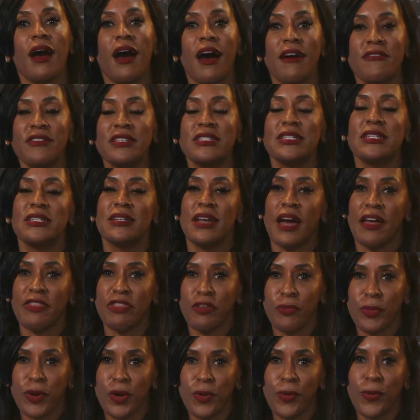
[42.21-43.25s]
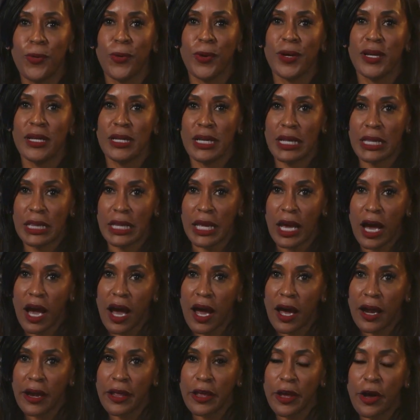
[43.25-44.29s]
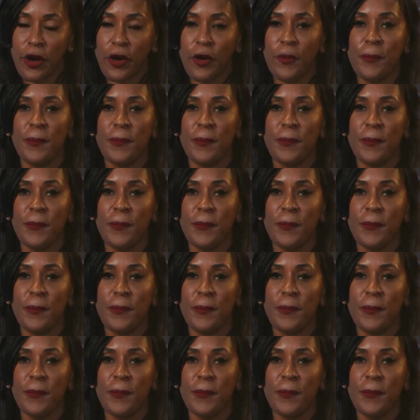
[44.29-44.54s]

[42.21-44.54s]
Obviously, not the recording and the audio,